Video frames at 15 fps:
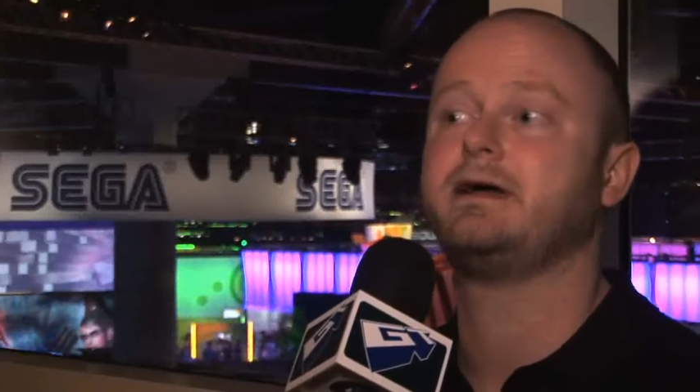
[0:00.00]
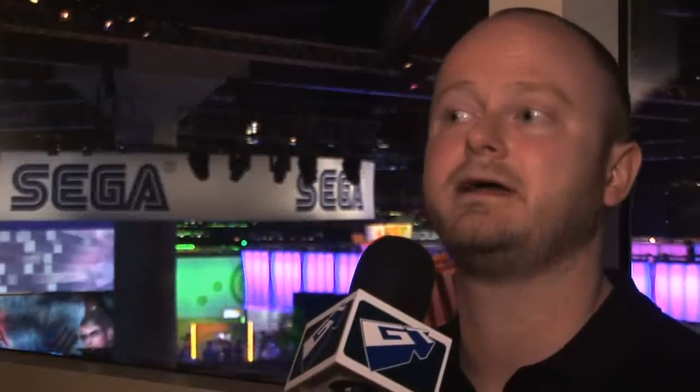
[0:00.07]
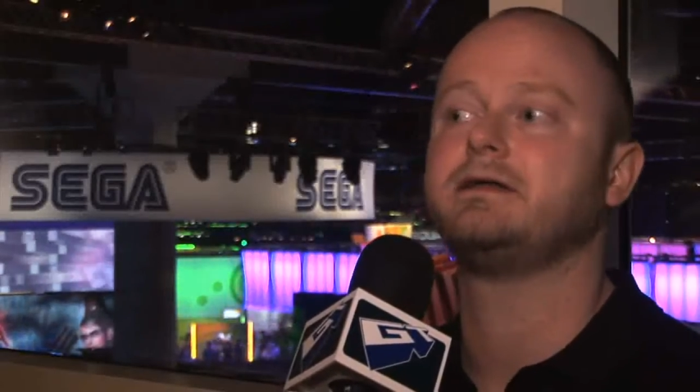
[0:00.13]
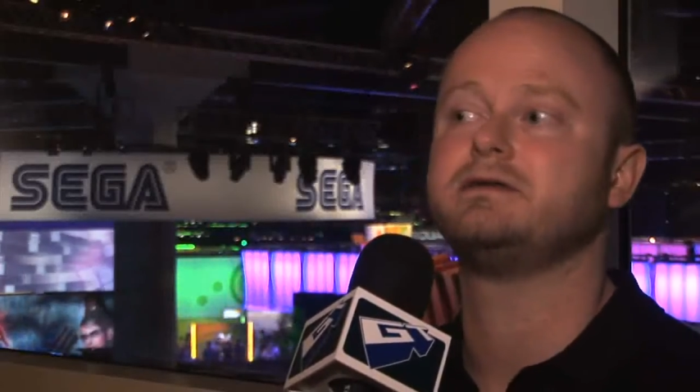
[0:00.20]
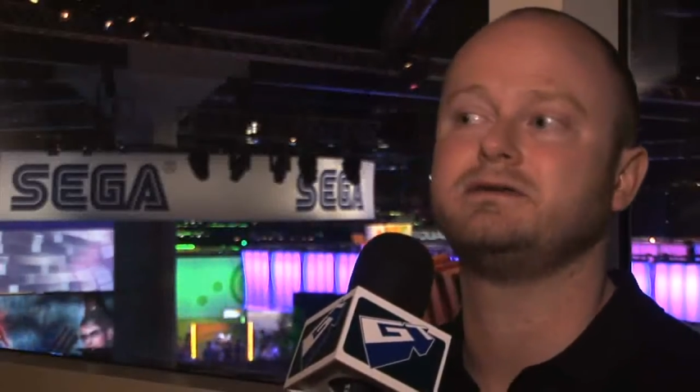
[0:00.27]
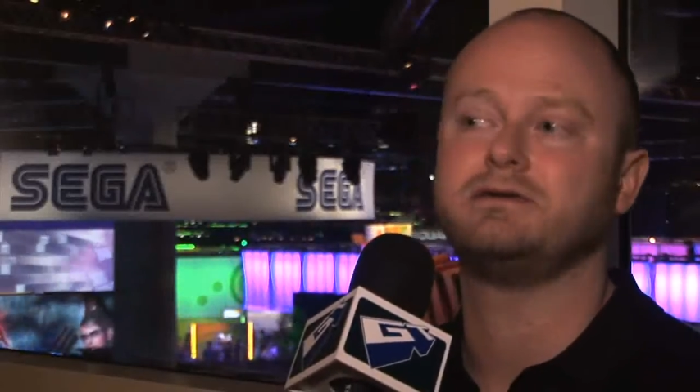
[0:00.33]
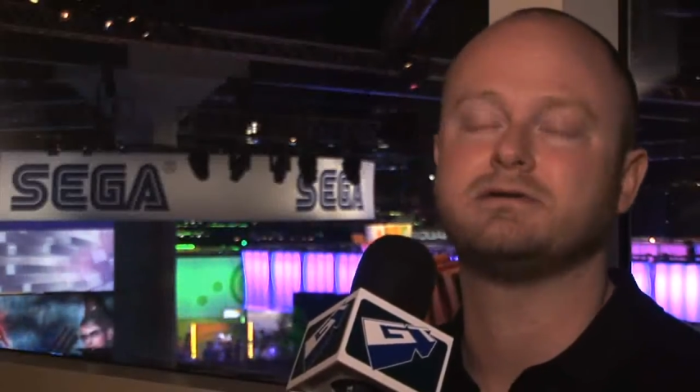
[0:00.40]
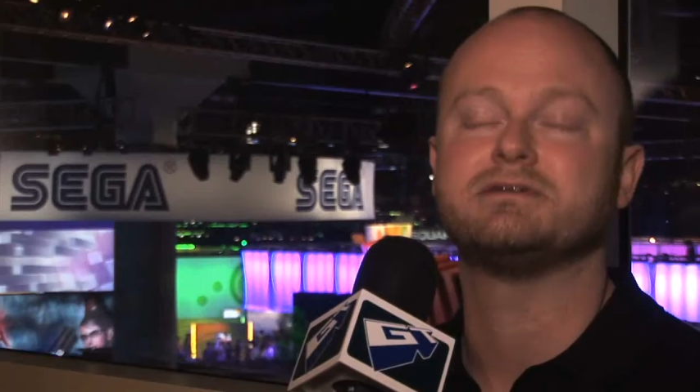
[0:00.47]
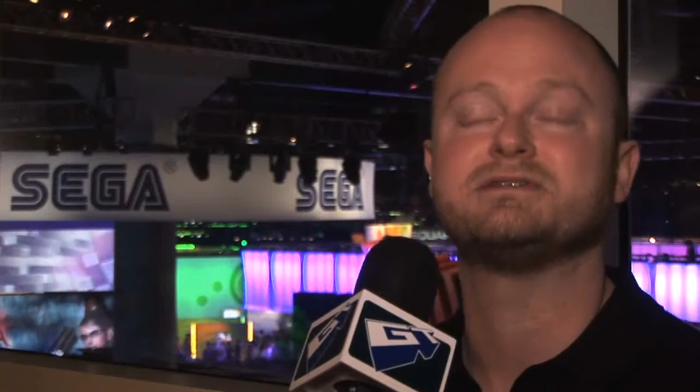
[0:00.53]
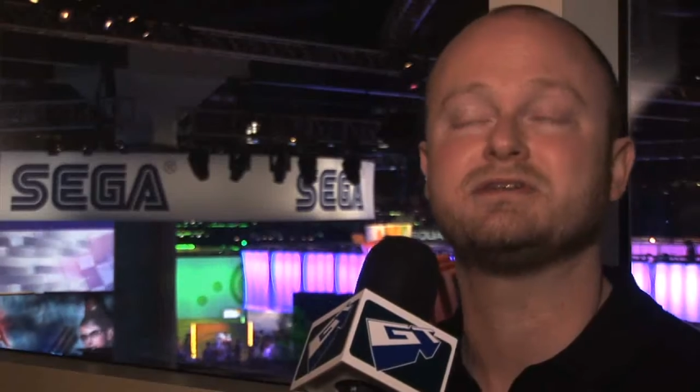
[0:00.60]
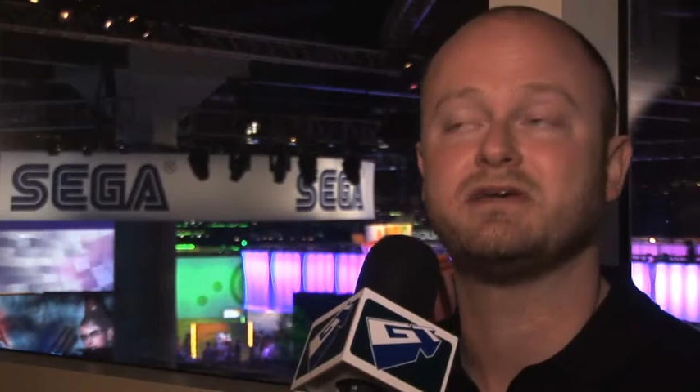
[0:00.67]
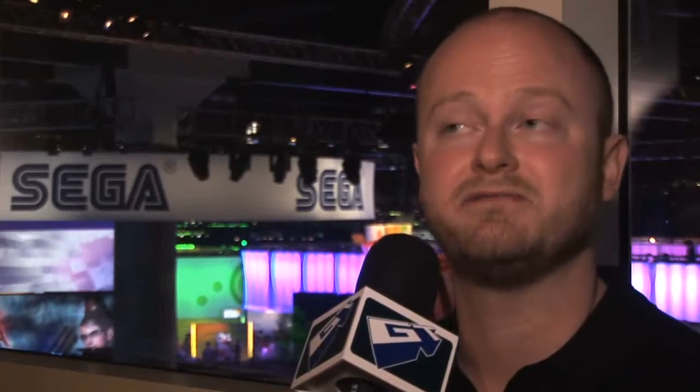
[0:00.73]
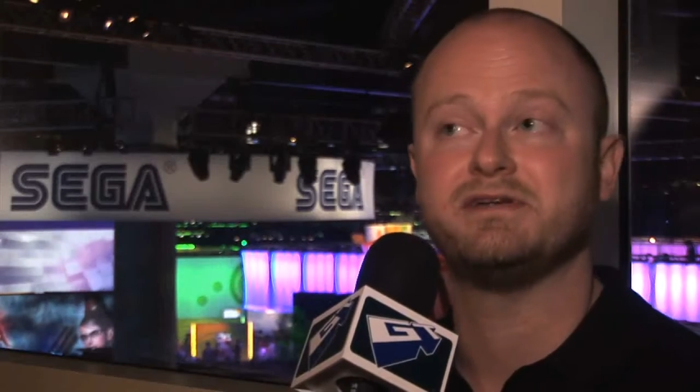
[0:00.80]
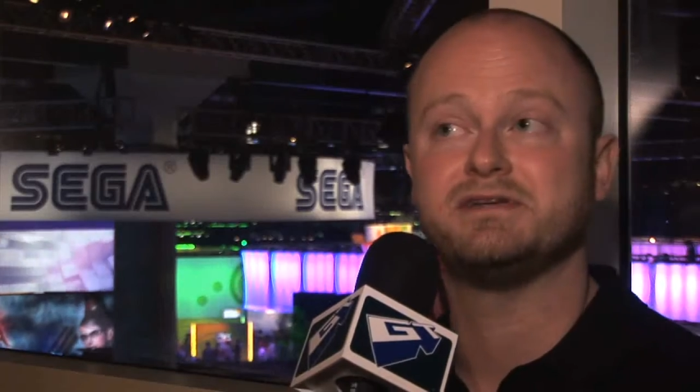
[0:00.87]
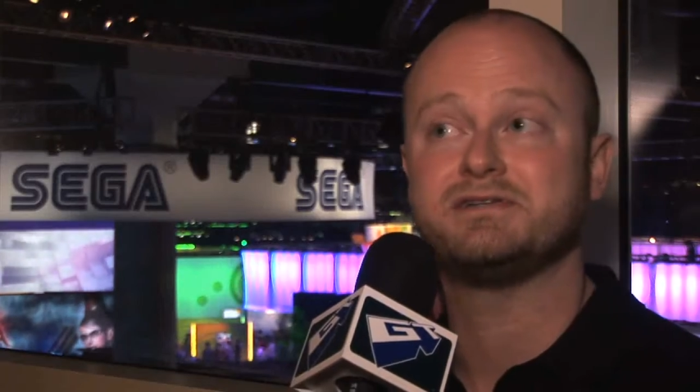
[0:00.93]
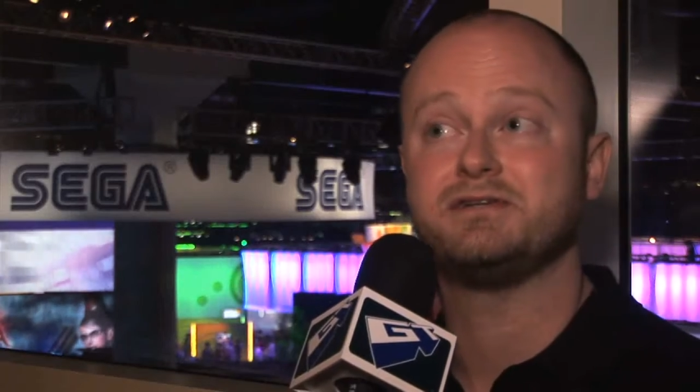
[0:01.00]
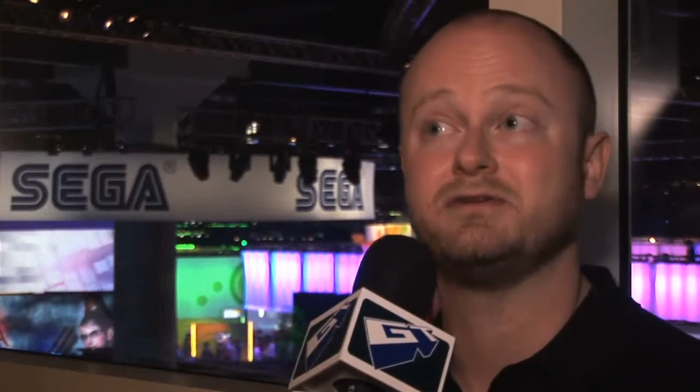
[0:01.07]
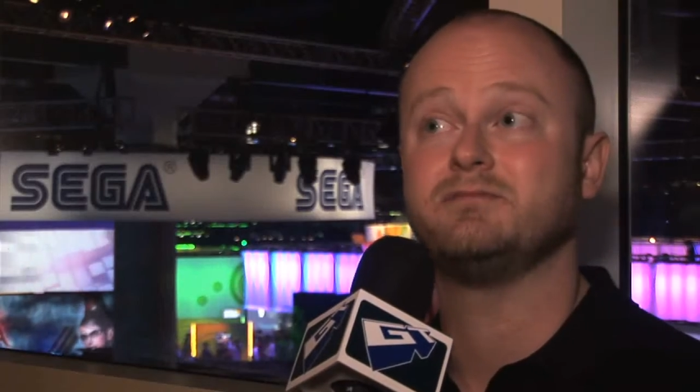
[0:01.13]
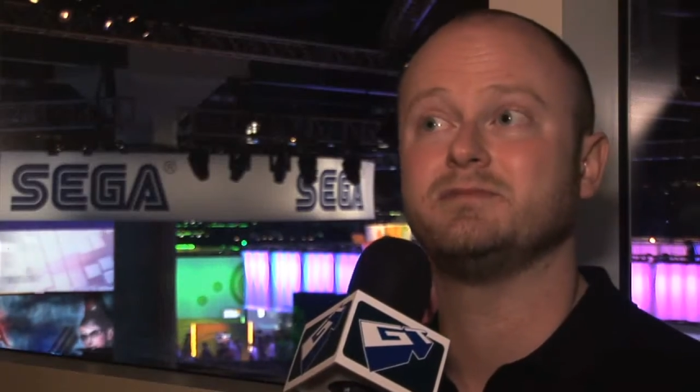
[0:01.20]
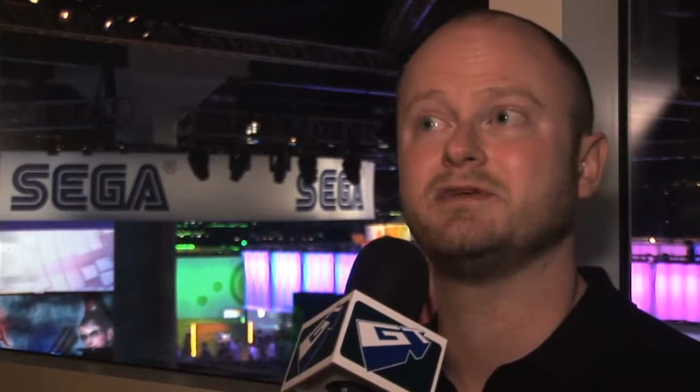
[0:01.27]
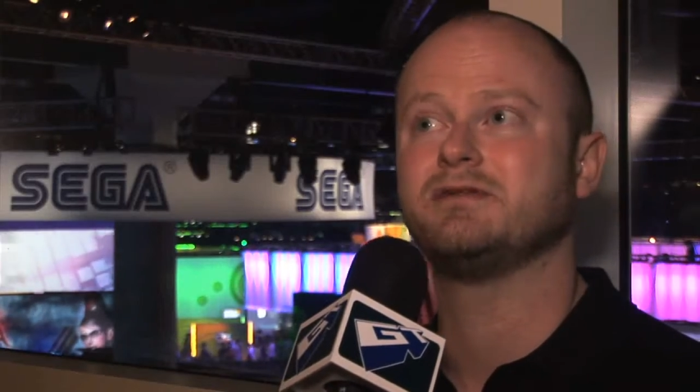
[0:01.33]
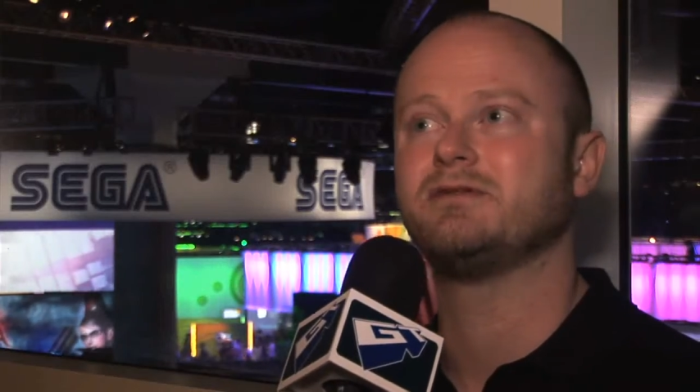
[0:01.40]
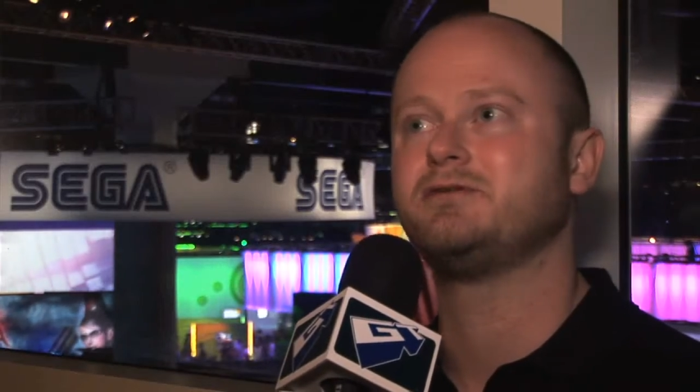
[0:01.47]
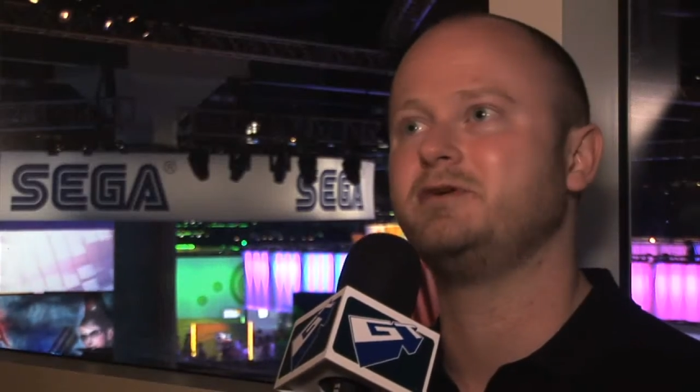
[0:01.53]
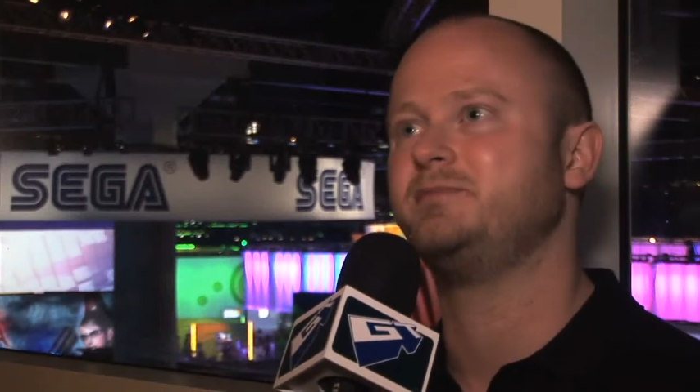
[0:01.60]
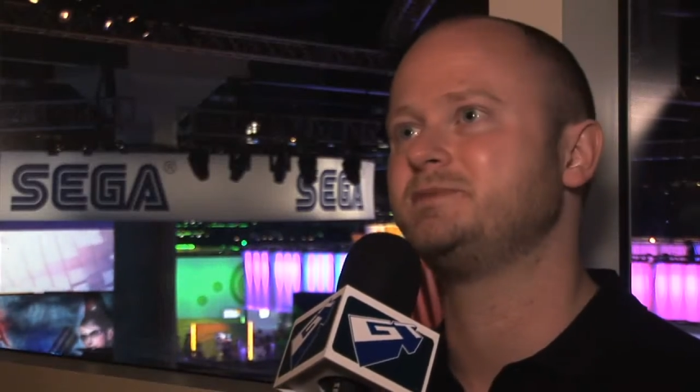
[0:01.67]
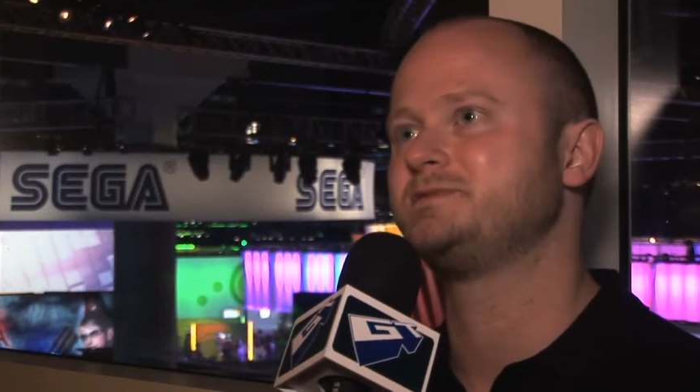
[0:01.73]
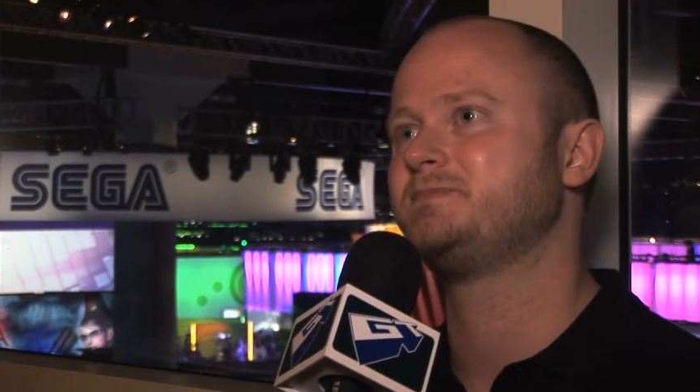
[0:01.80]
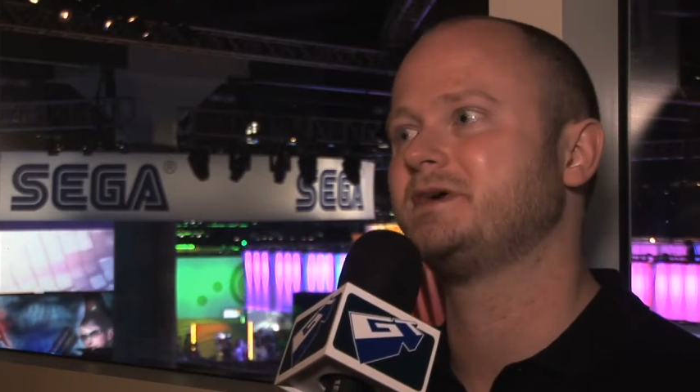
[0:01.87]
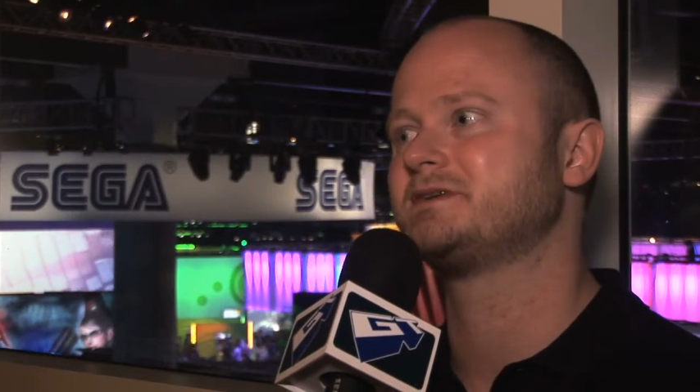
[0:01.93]
and you can safely assume that the 3
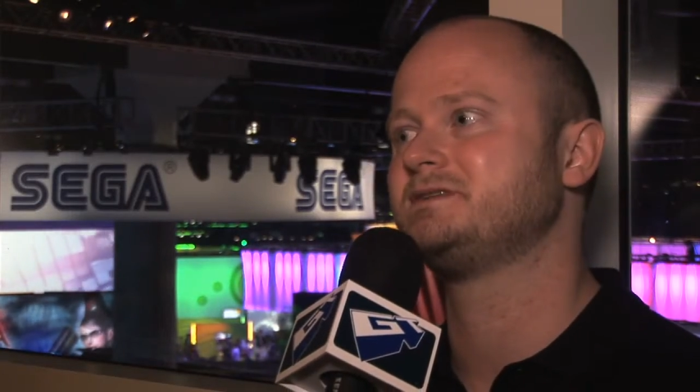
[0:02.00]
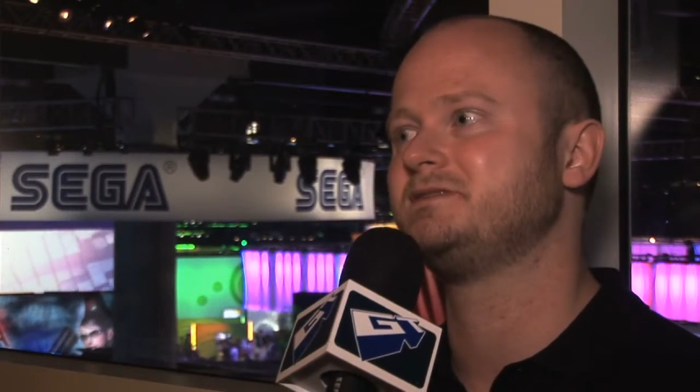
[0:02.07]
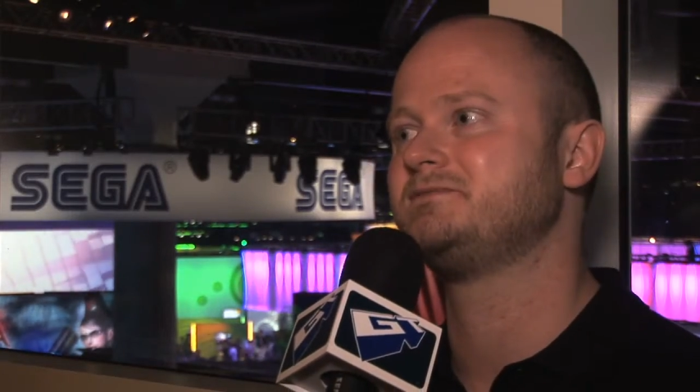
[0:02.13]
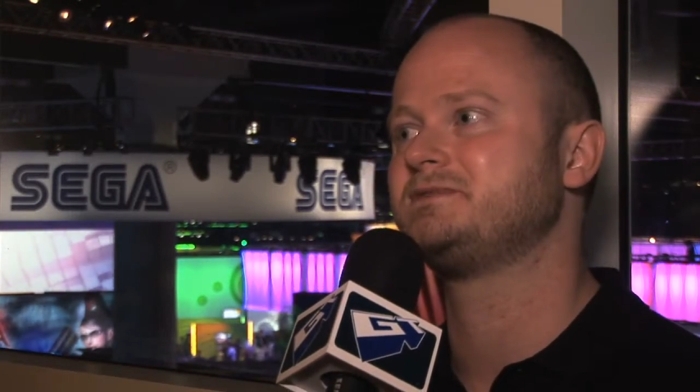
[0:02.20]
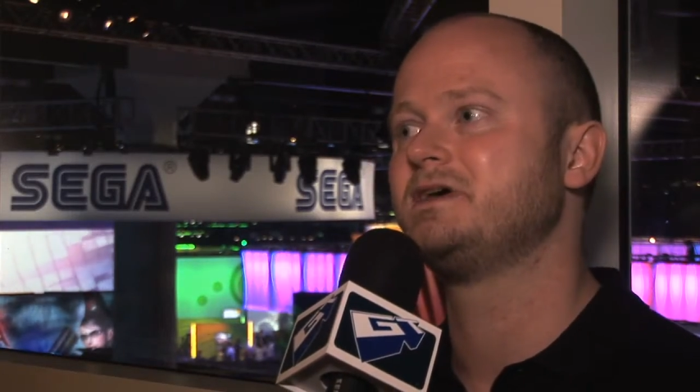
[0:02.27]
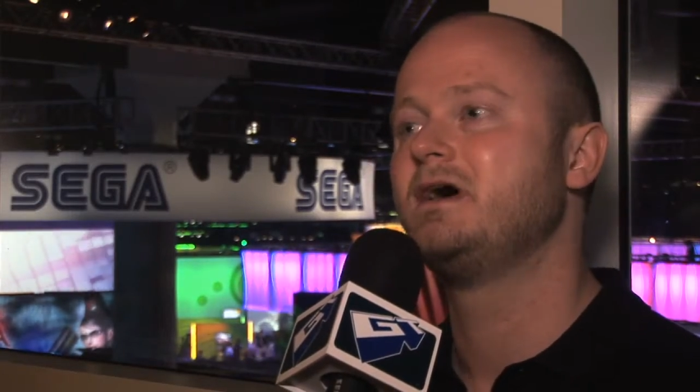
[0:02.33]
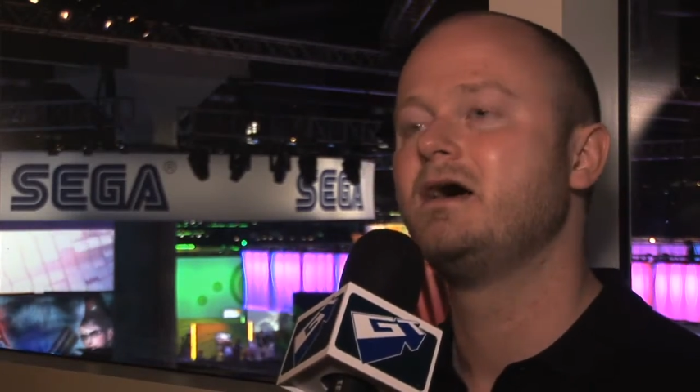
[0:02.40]
perspectives